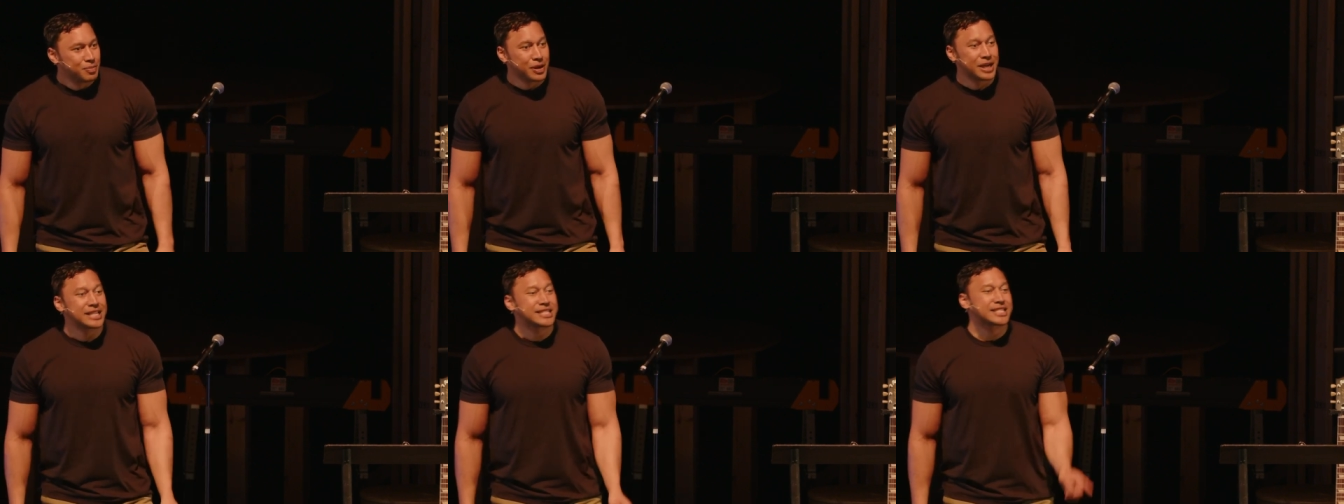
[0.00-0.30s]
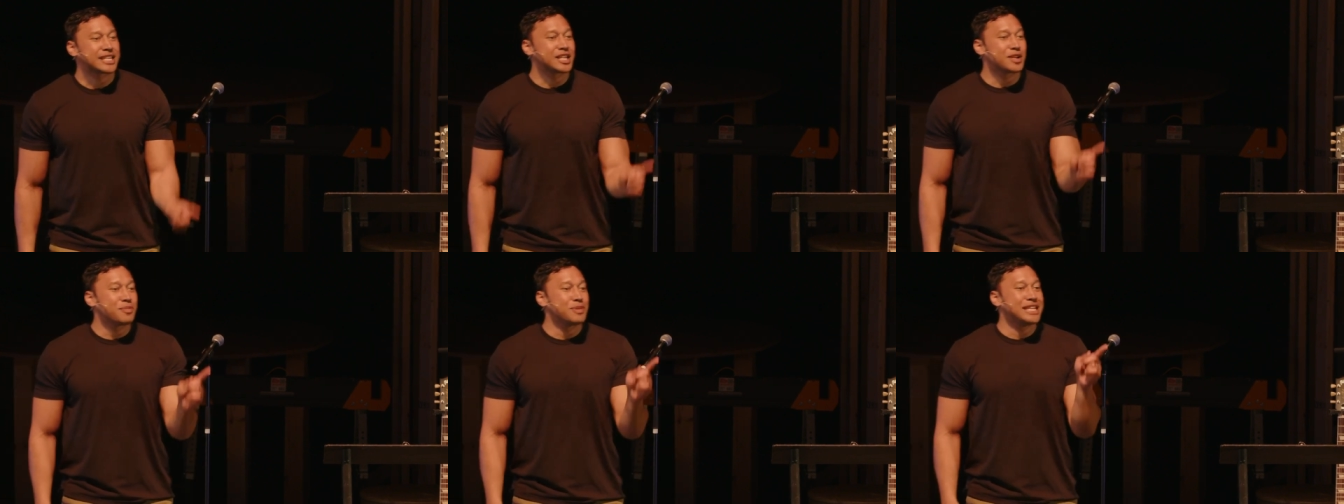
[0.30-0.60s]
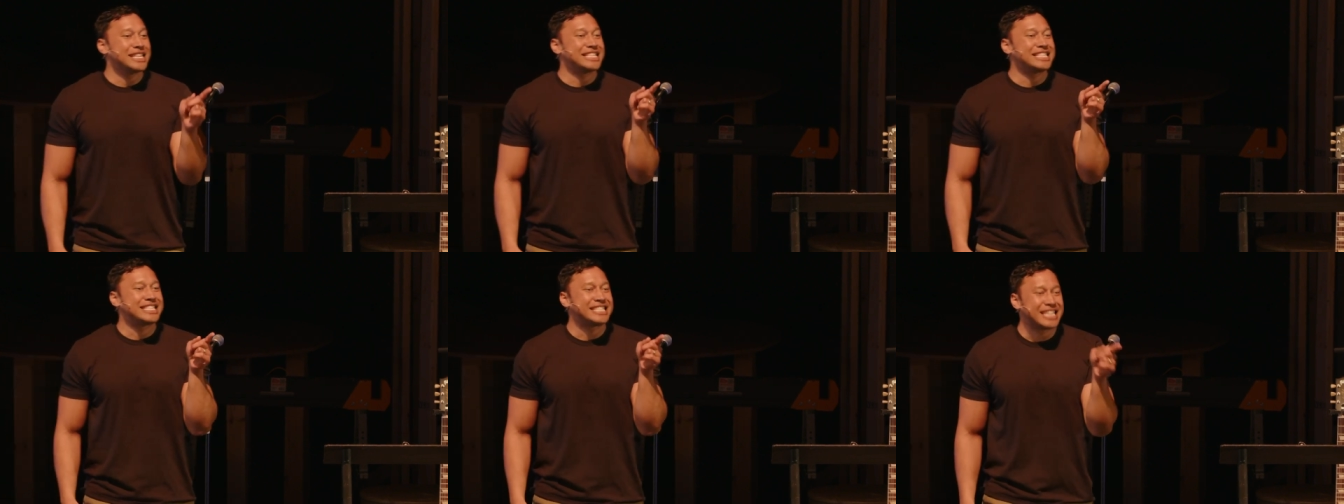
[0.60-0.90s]
but it's gonna
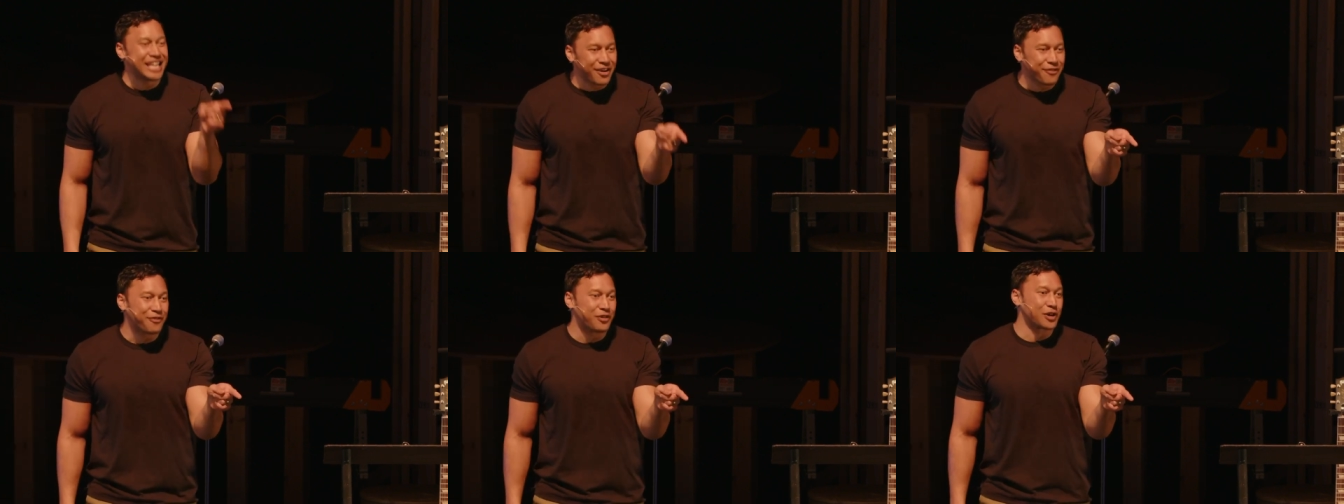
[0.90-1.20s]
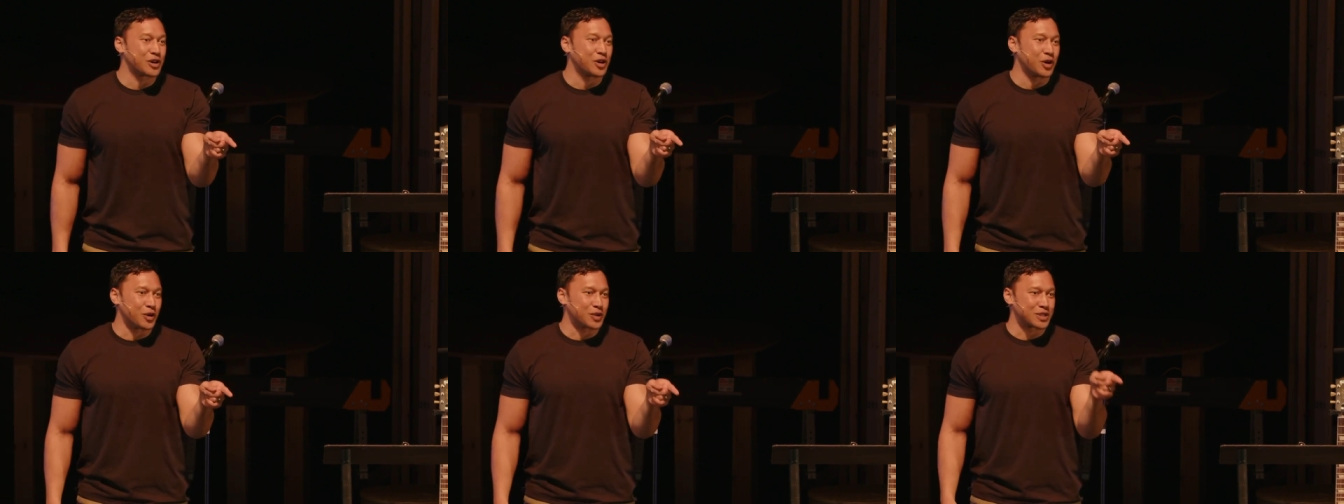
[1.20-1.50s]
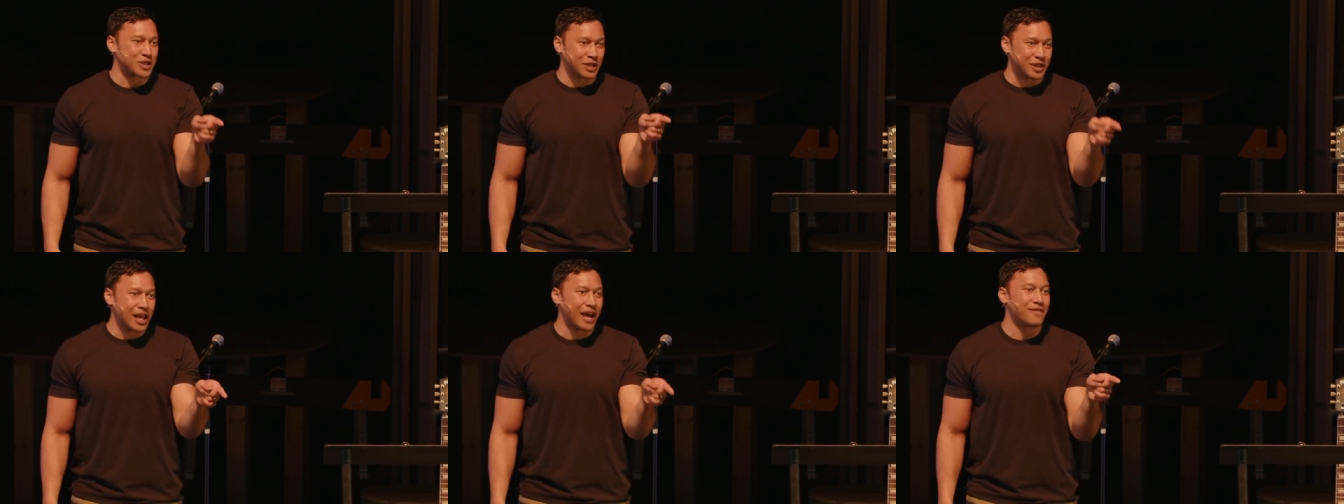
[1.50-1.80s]
be
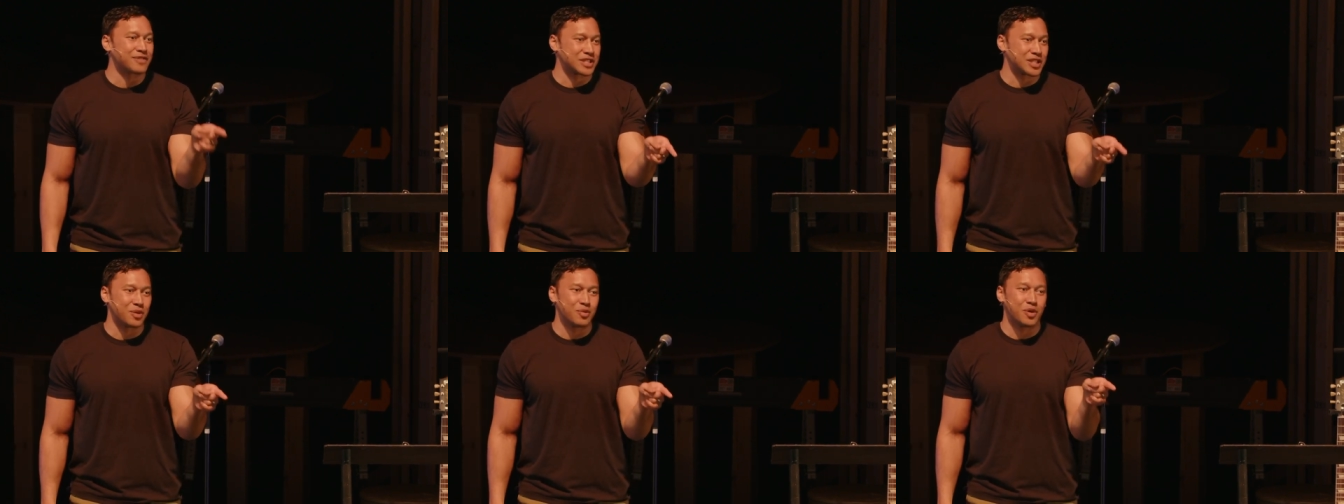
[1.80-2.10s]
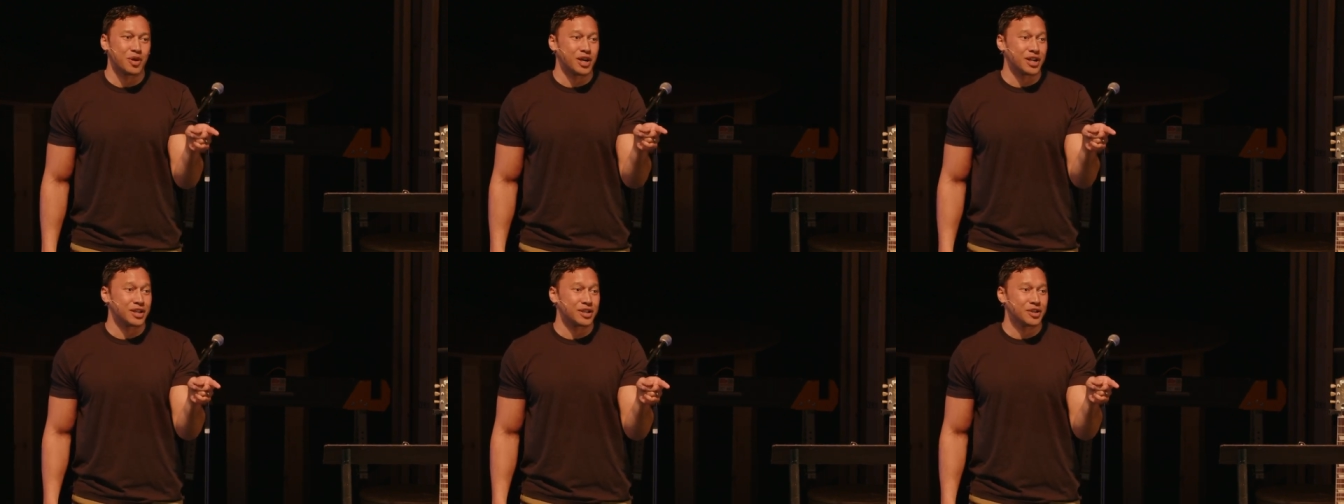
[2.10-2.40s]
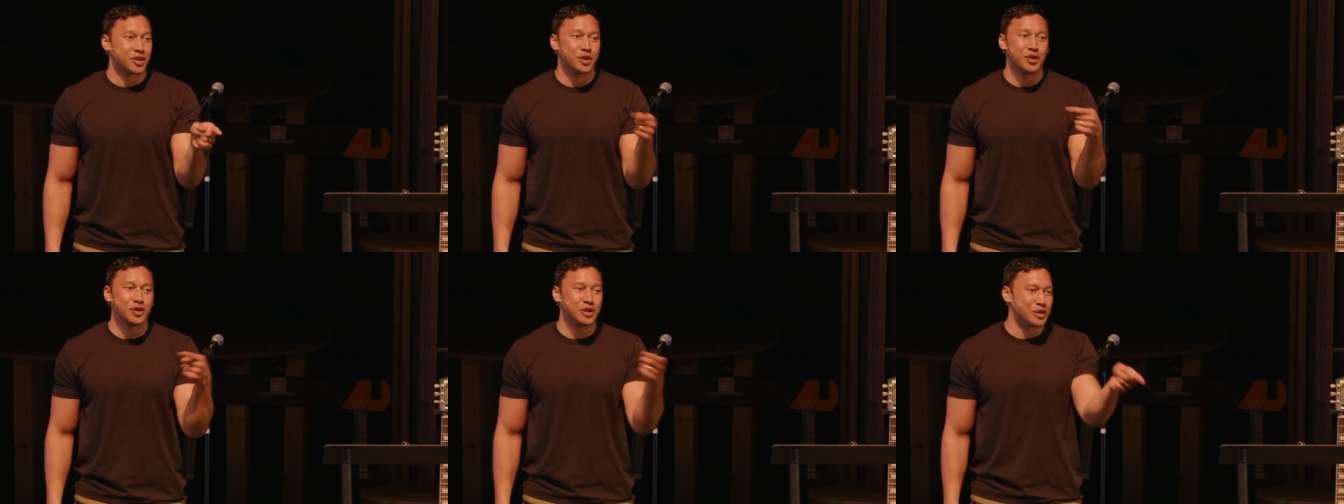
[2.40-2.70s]
difficult to love
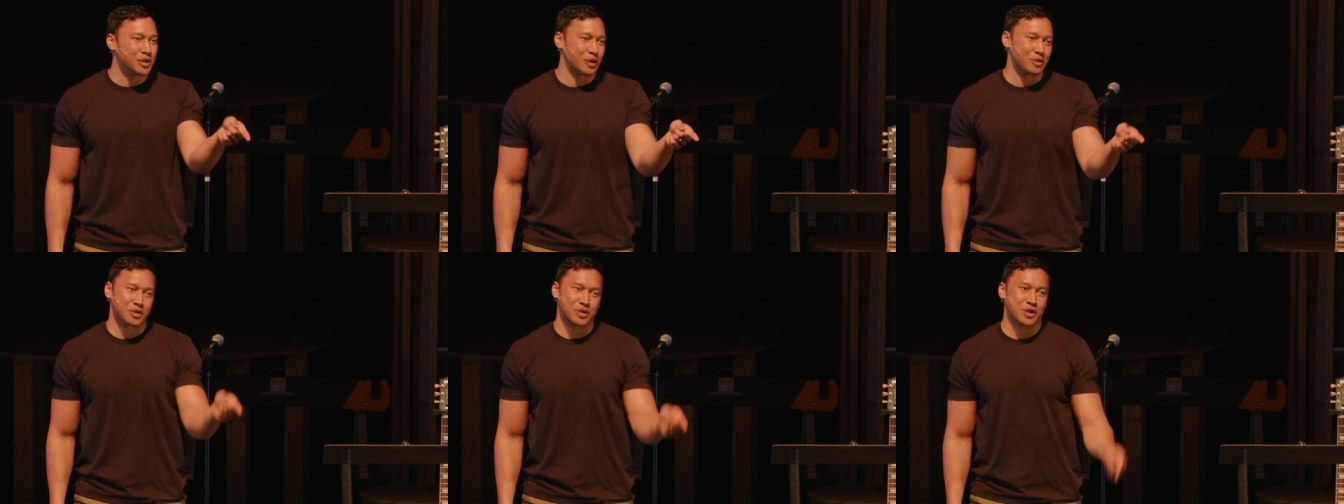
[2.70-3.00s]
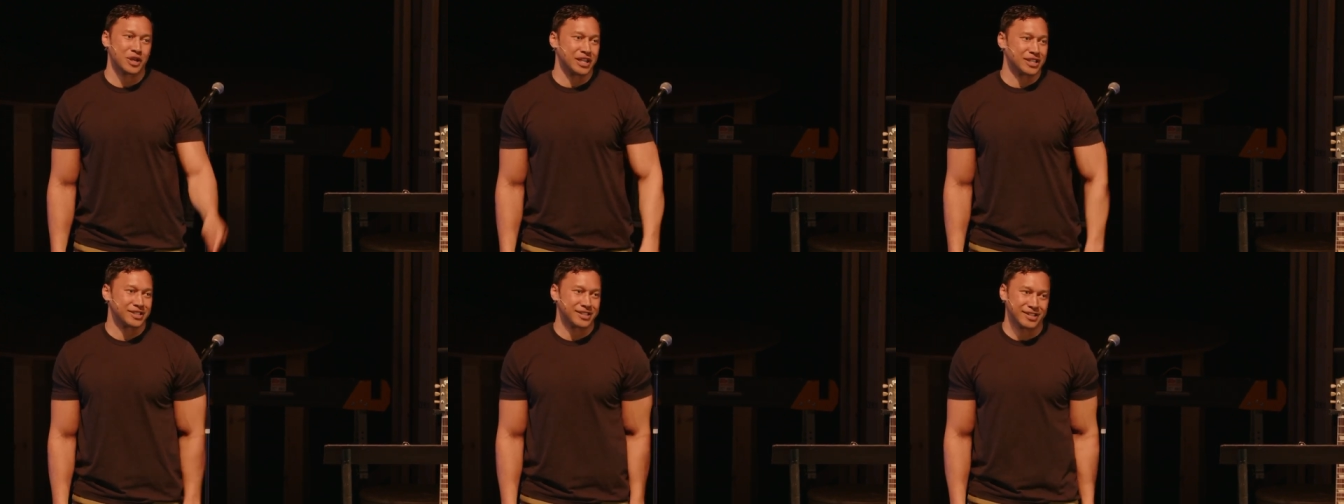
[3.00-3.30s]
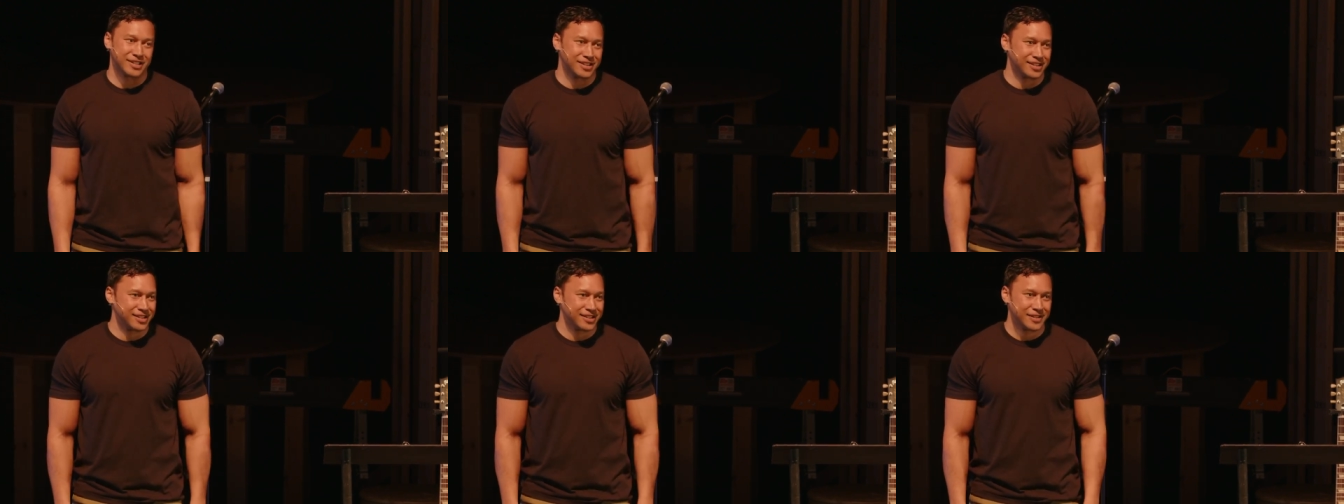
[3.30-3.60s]
someone who you don't
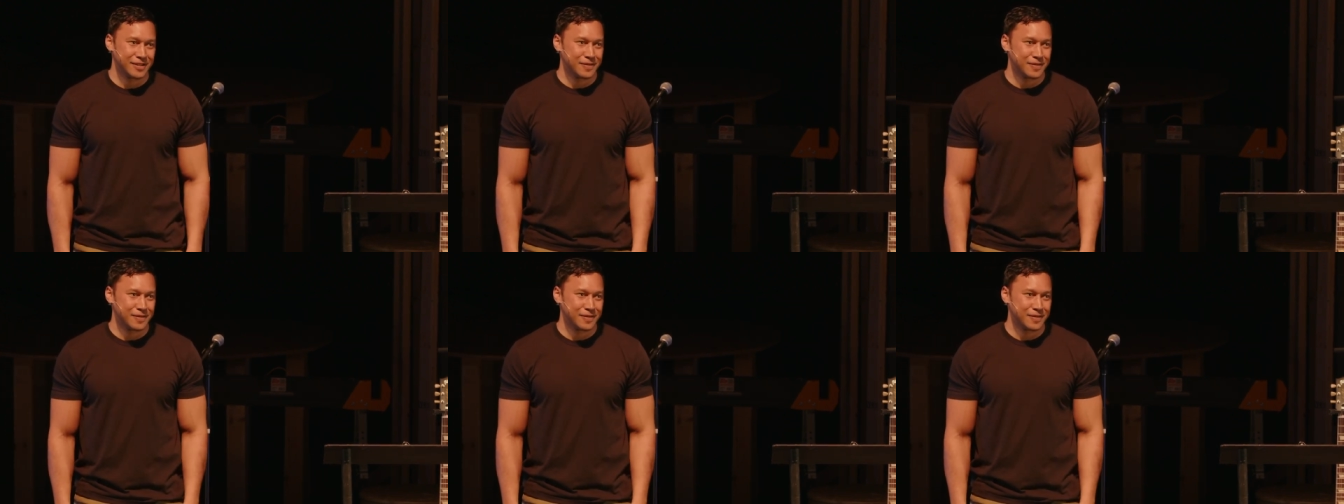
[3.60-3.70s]
trust.